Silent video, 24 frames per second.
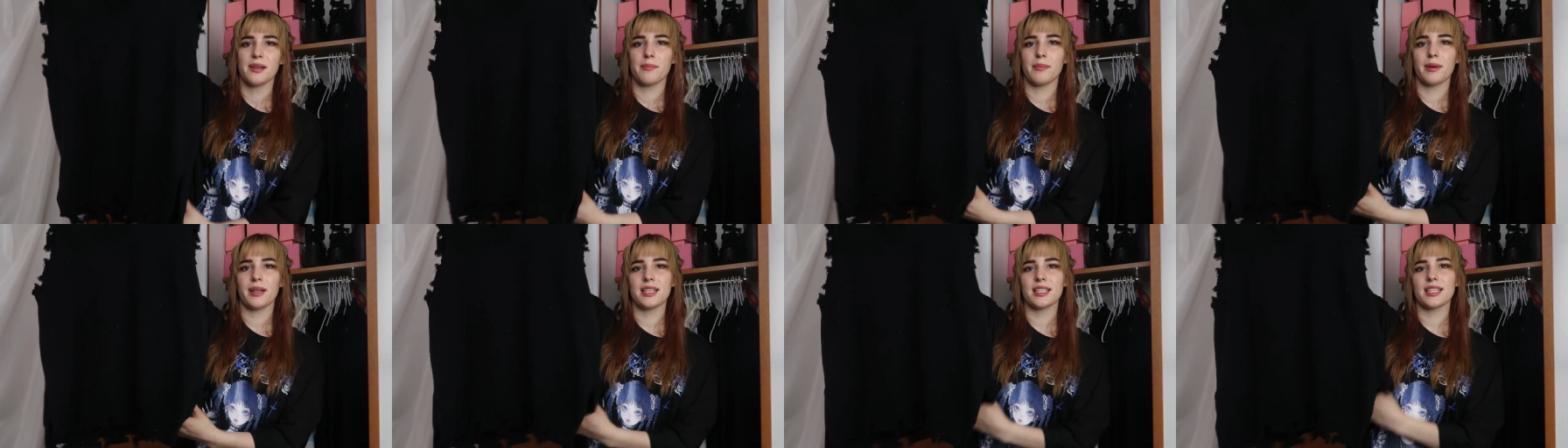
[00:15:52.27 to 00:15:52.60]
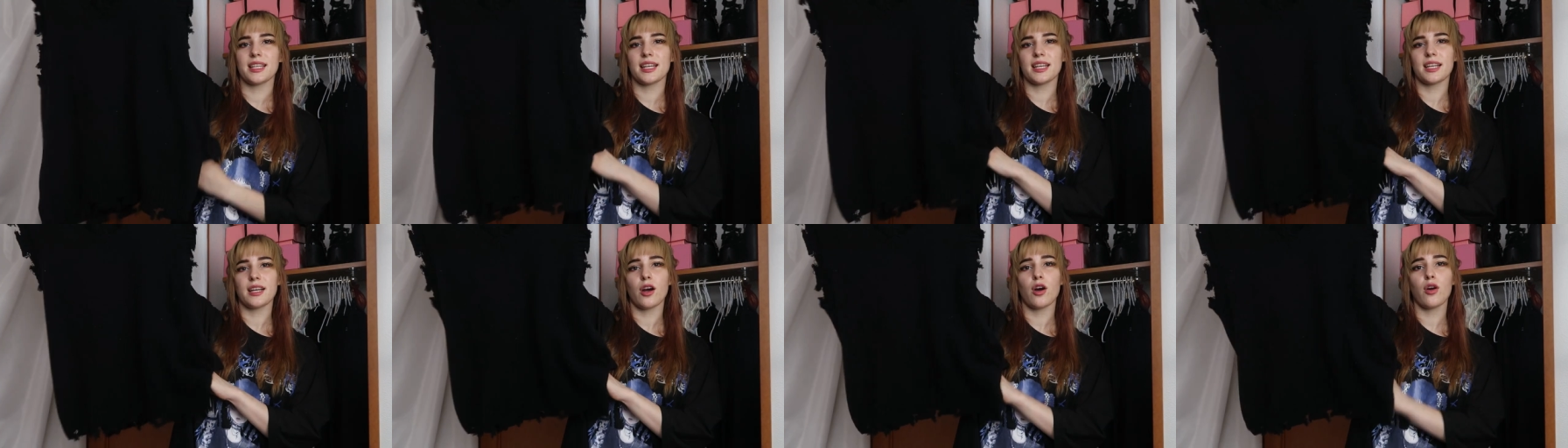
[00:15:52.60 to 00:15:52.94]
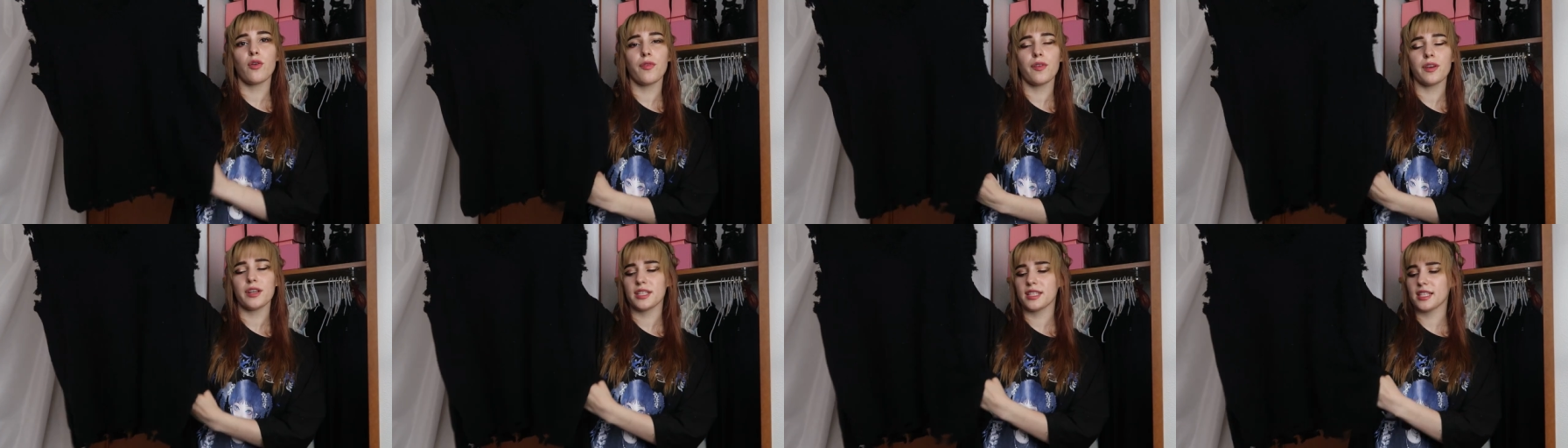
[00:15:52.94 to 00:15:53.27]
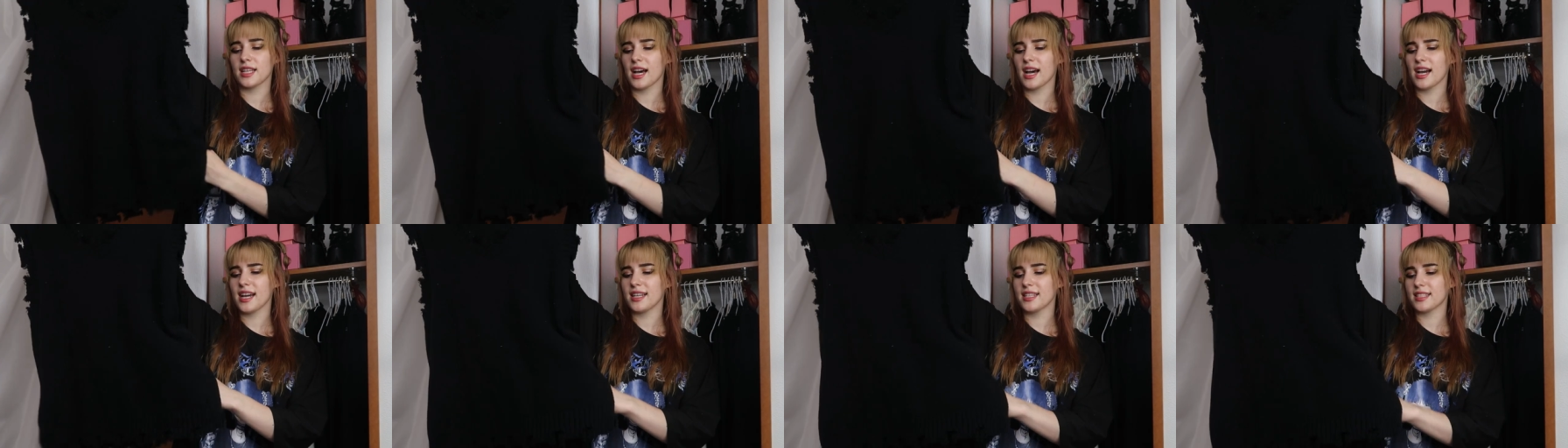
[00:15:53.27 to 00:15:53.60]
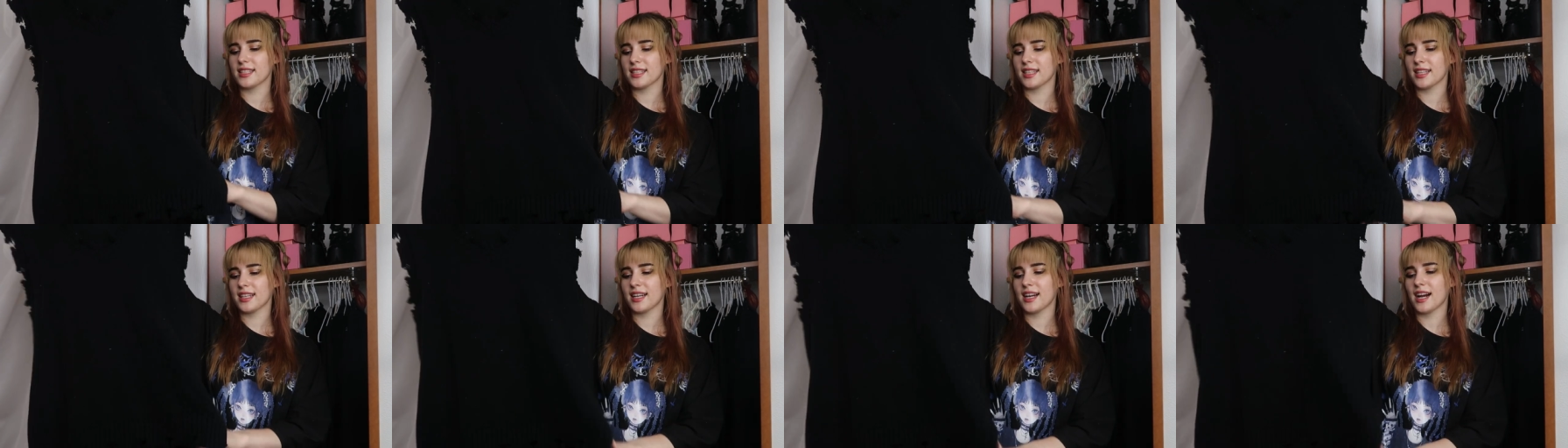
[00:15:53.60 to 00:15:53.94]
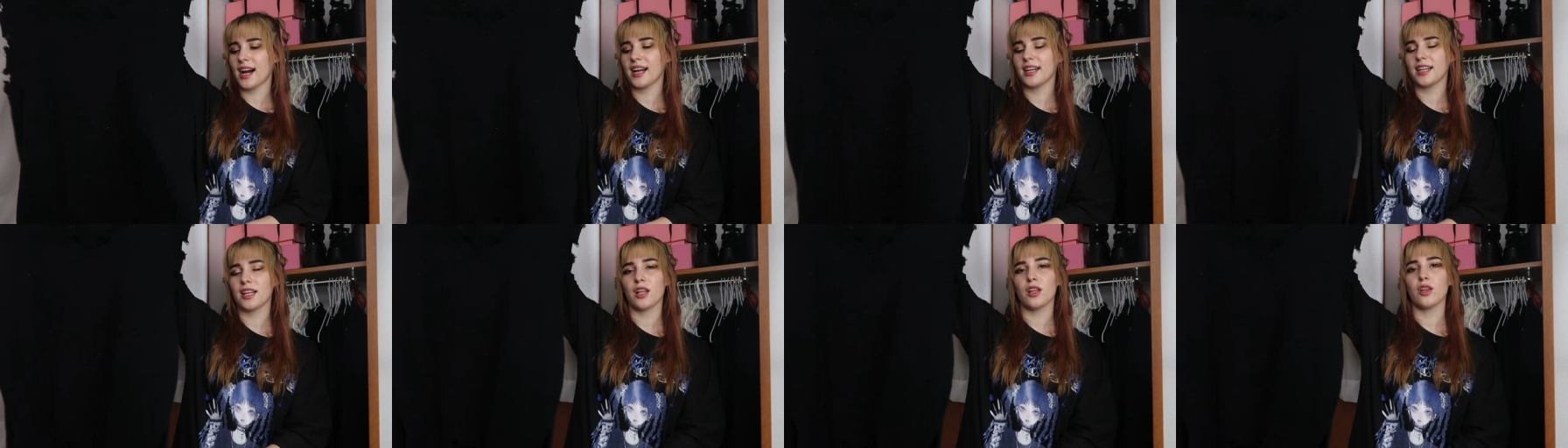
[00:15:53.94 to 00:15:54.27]
but it's like oversized and
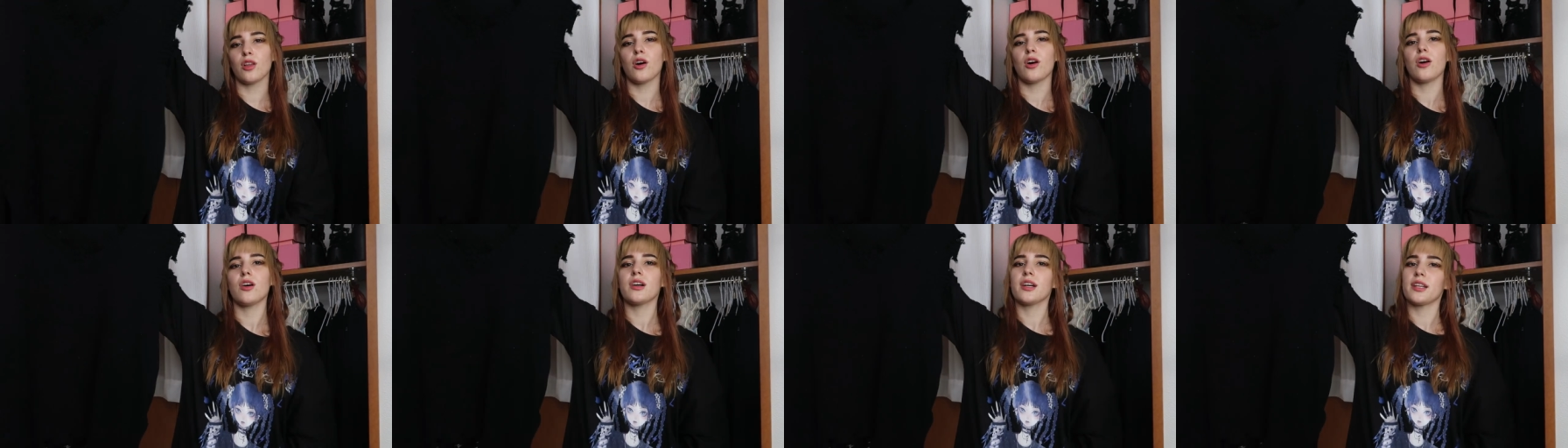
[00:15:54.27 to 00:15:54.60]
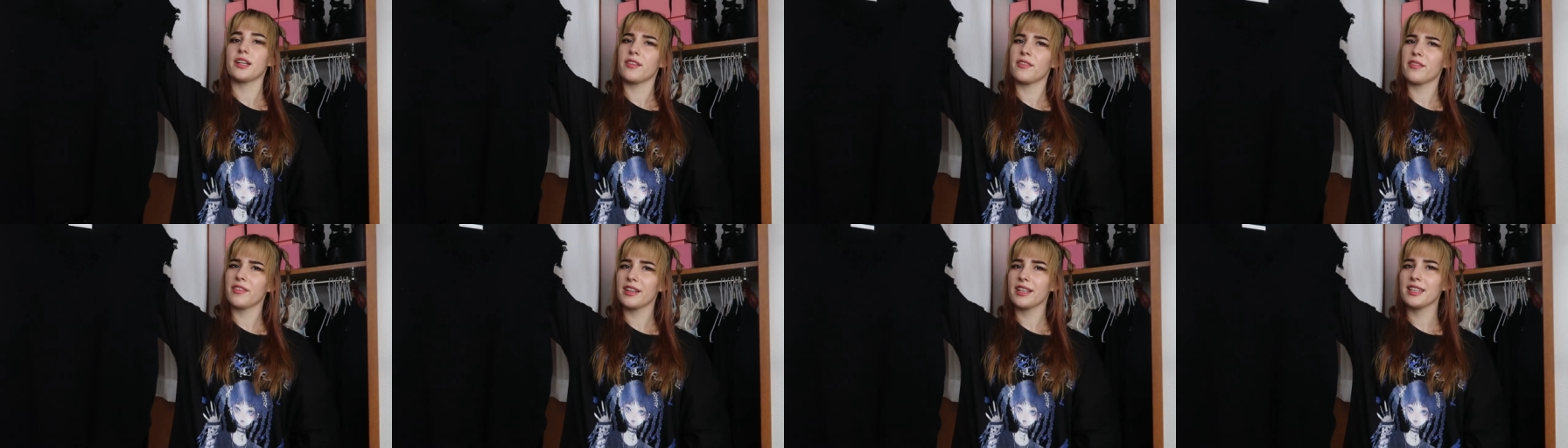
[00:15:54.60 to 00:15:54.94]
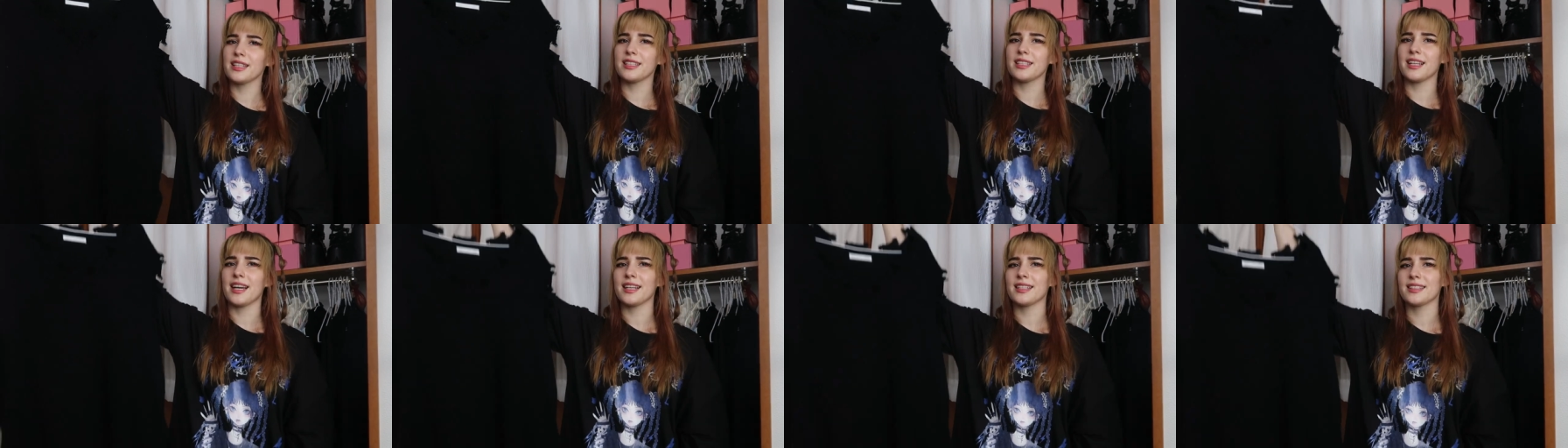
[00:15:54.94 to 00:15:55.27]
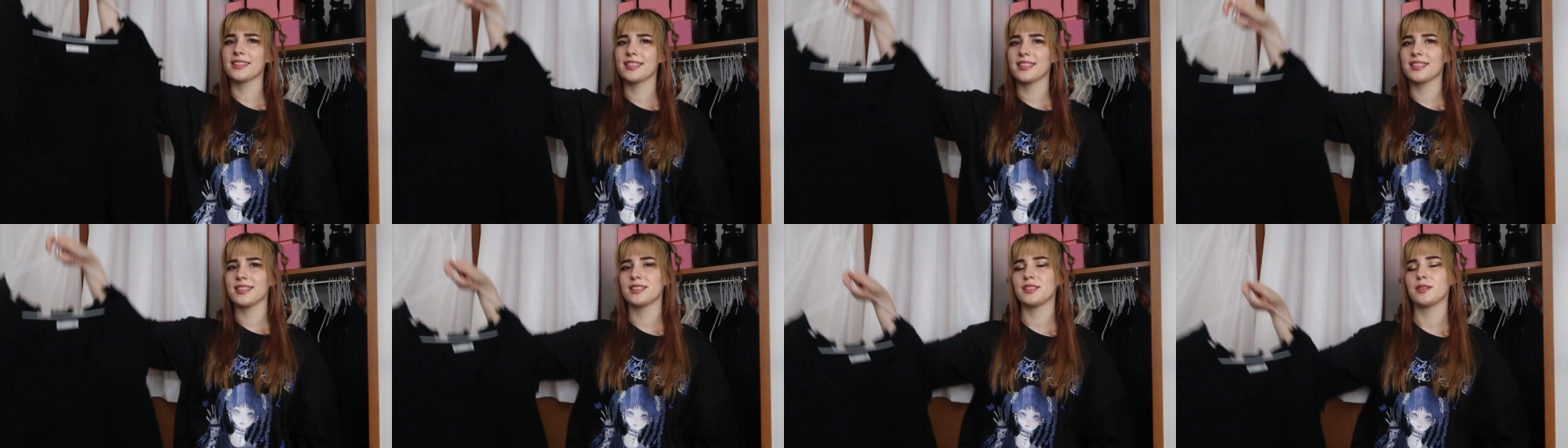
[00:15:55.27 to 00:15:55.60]
kind of long and I really like the,